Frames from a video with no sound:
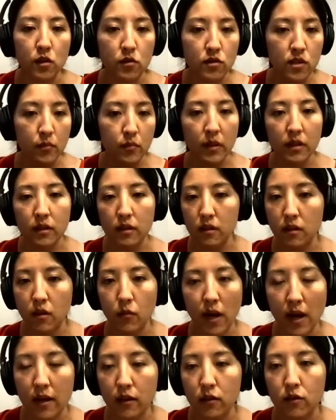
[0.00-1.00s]
So
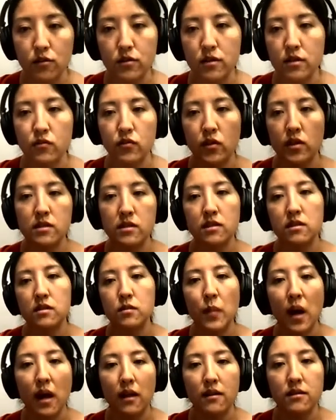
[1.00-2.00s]
typically, what I use is, for
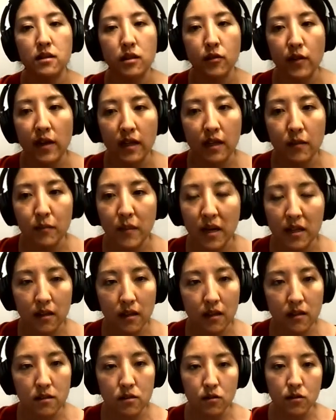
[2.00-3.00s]
instance, policy gradient
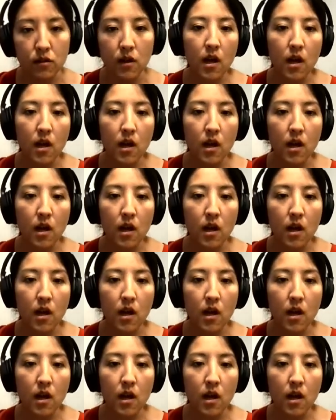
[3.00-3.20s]
methods,